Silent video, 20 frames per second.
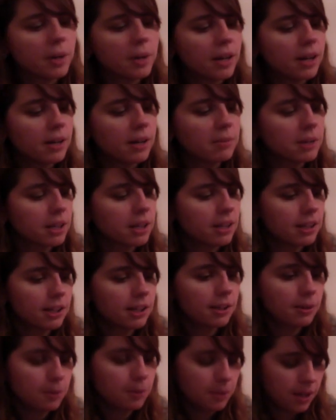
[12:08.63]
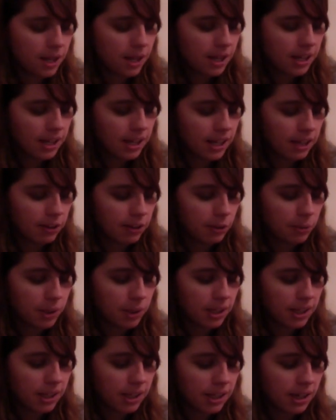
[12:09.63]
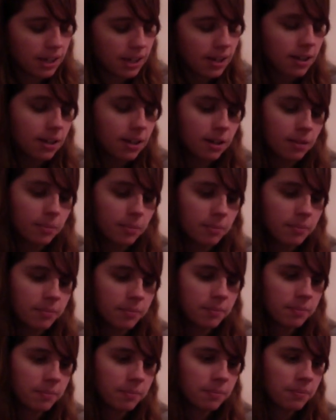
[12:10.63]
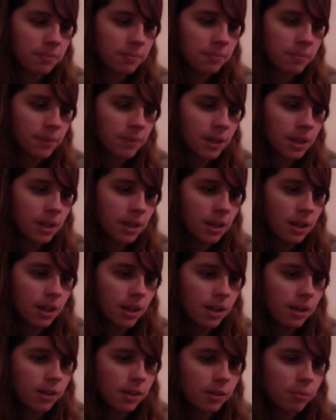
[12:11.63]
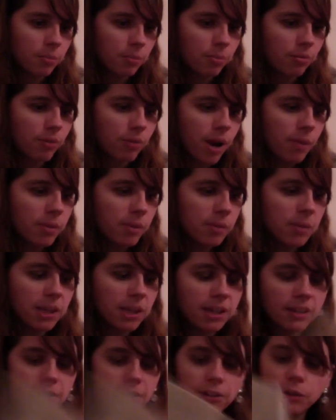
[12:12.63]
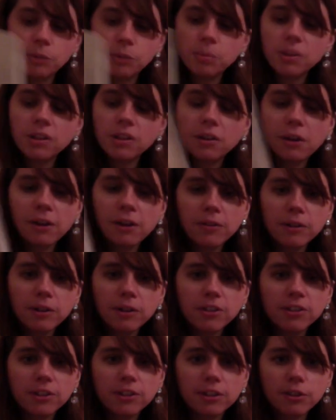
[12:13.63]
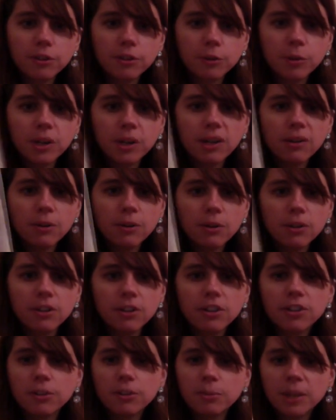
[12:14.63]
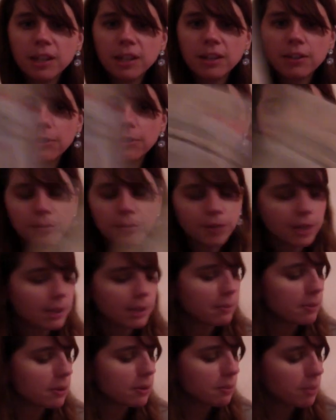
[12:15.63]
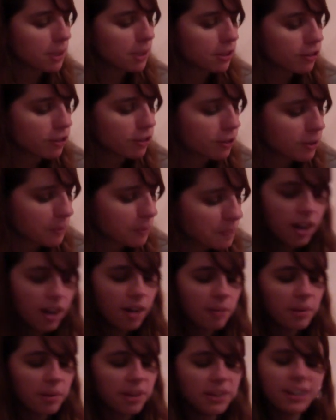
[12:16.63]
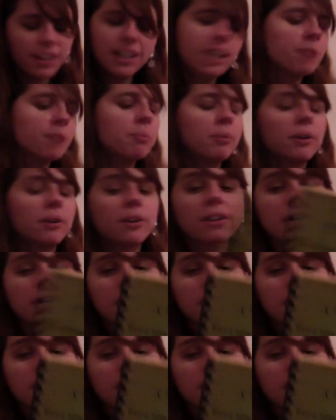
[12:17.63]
Kind of cute candle wicking. You could probably make it into a pillow cover because it looks square, or you could just make it into a framed picture. And then got a book.